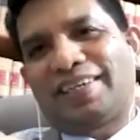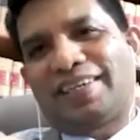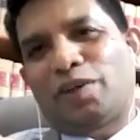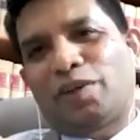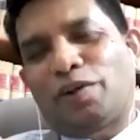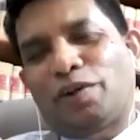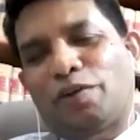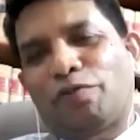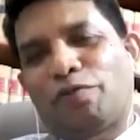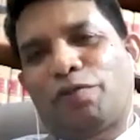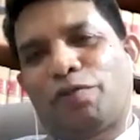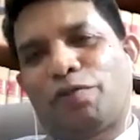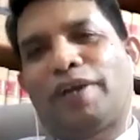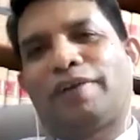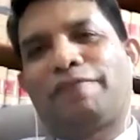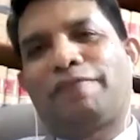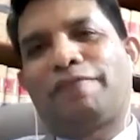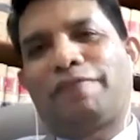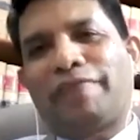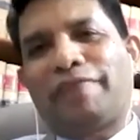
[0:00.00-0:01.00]
if you
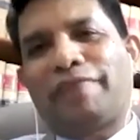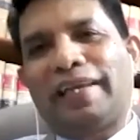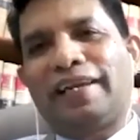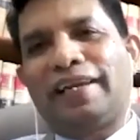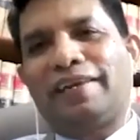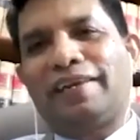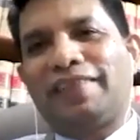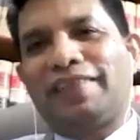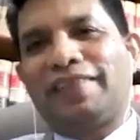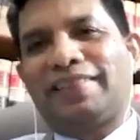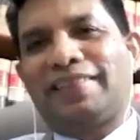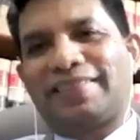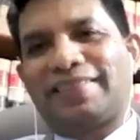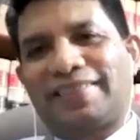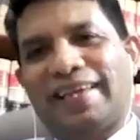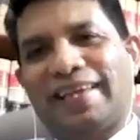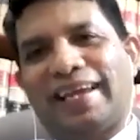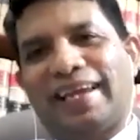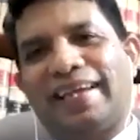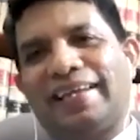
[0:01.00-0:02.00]
are filled with the
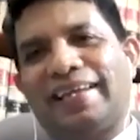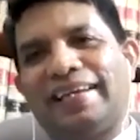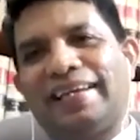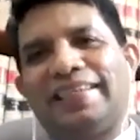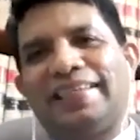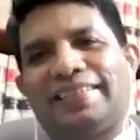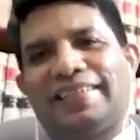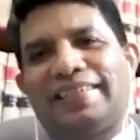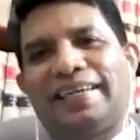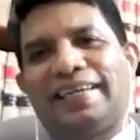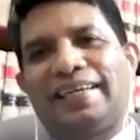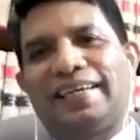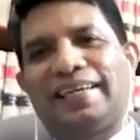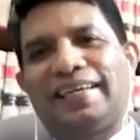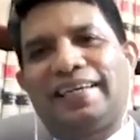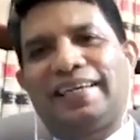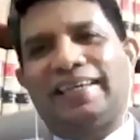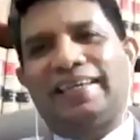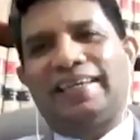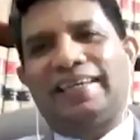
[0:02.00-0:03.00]
sand
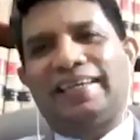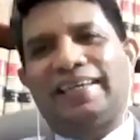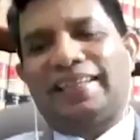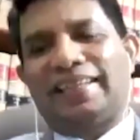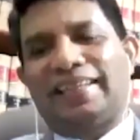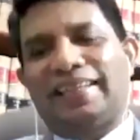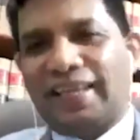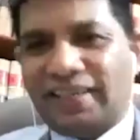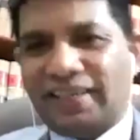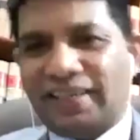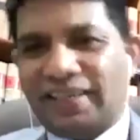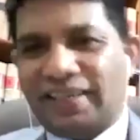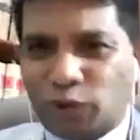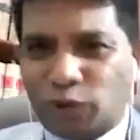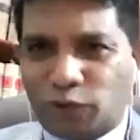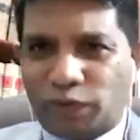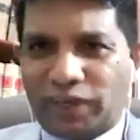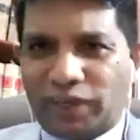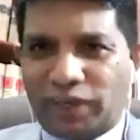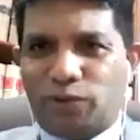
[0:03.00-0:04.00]
initially, there is no
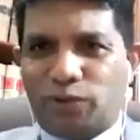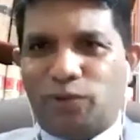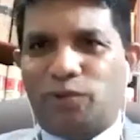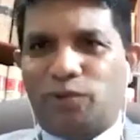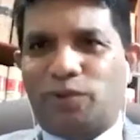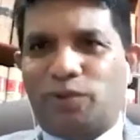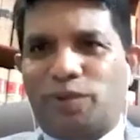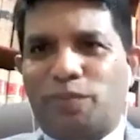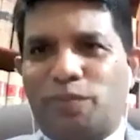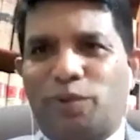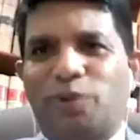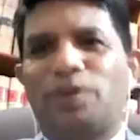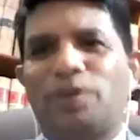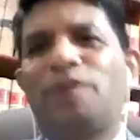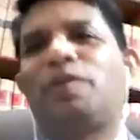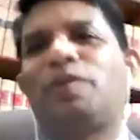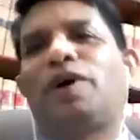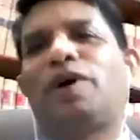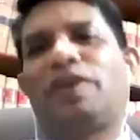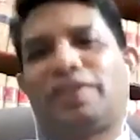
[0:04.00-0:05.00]
way to put the
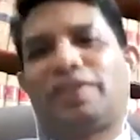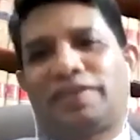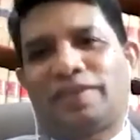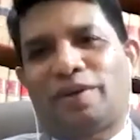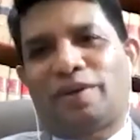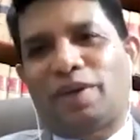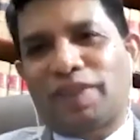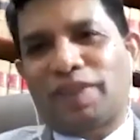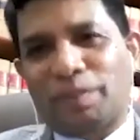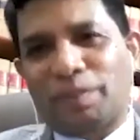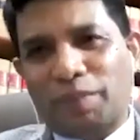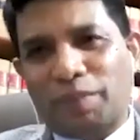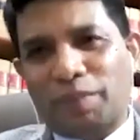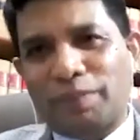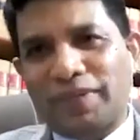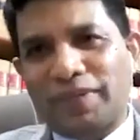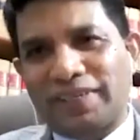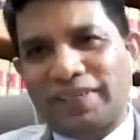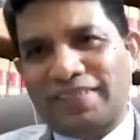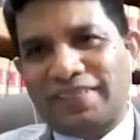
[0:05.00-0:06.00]
balls or the
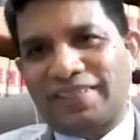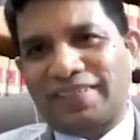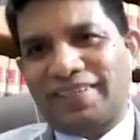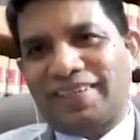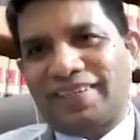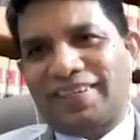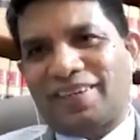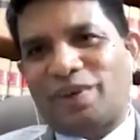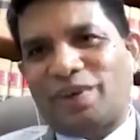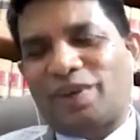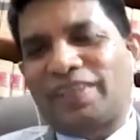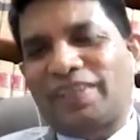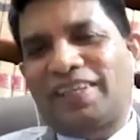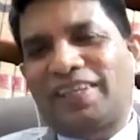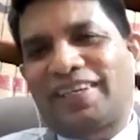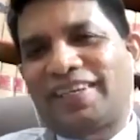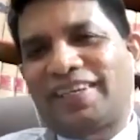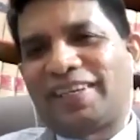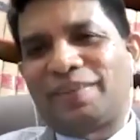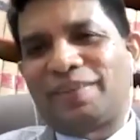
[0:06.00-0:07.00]
pebbles or
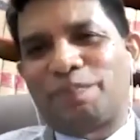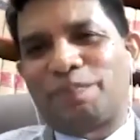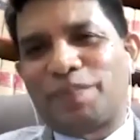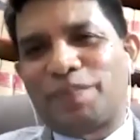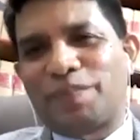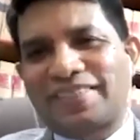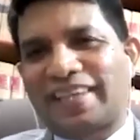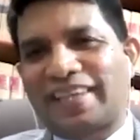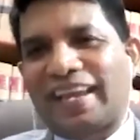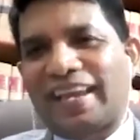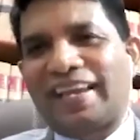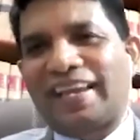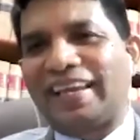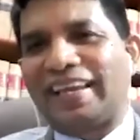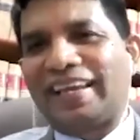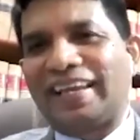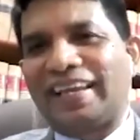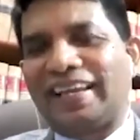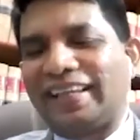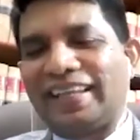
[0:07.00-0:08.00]
the sand
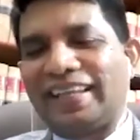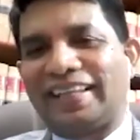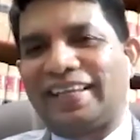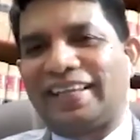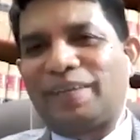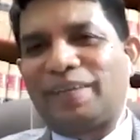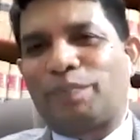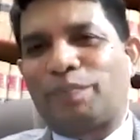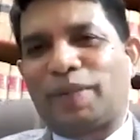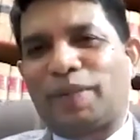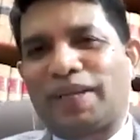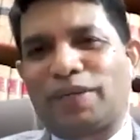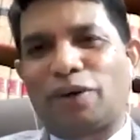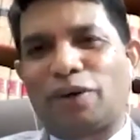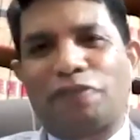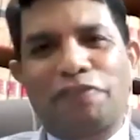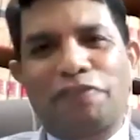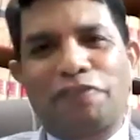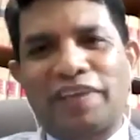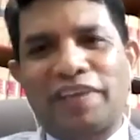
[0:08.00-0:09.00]
again, the
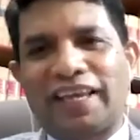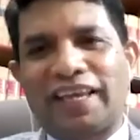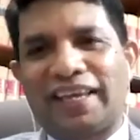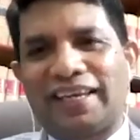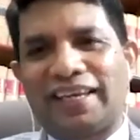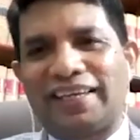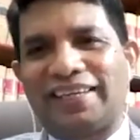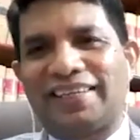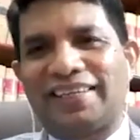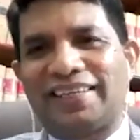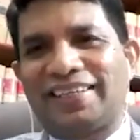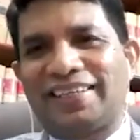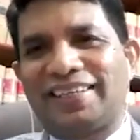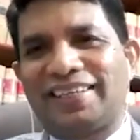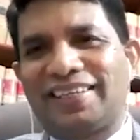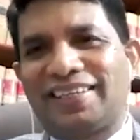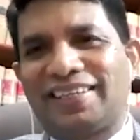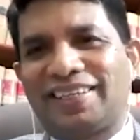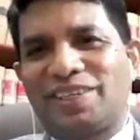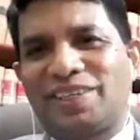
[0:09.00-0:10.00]
coffee
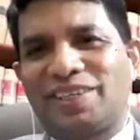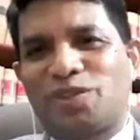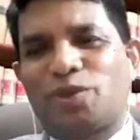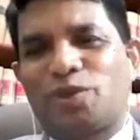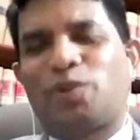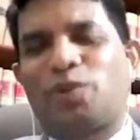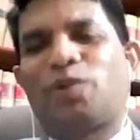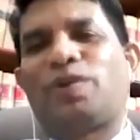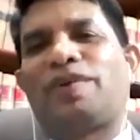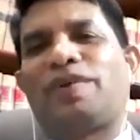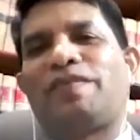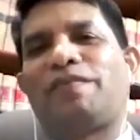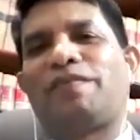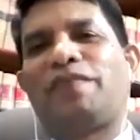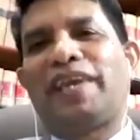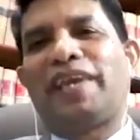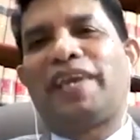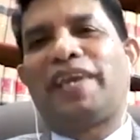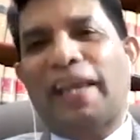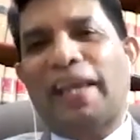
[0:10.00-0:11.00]
again. So
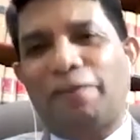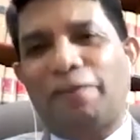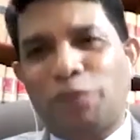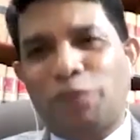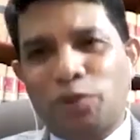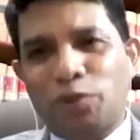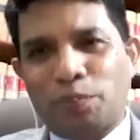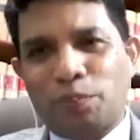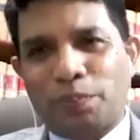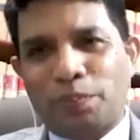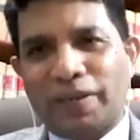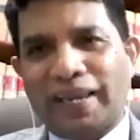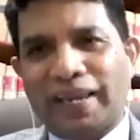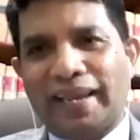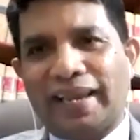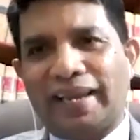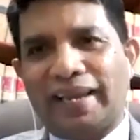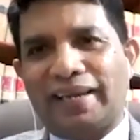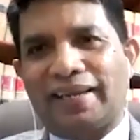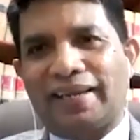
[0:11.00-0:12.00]
we have to
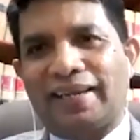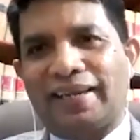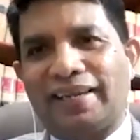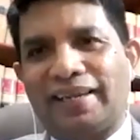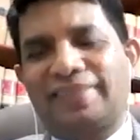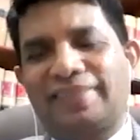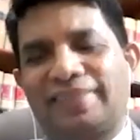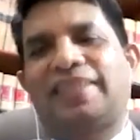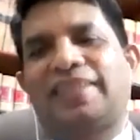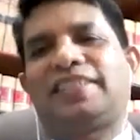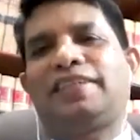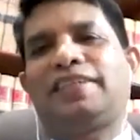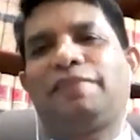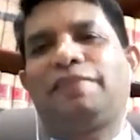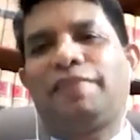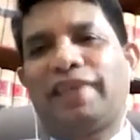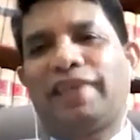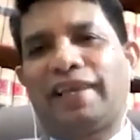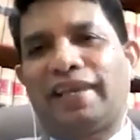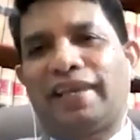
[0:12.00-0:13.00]
plan in such a
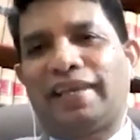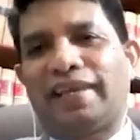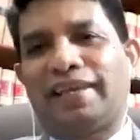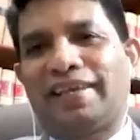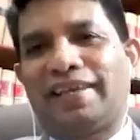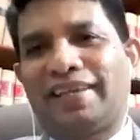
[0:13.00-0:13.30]
way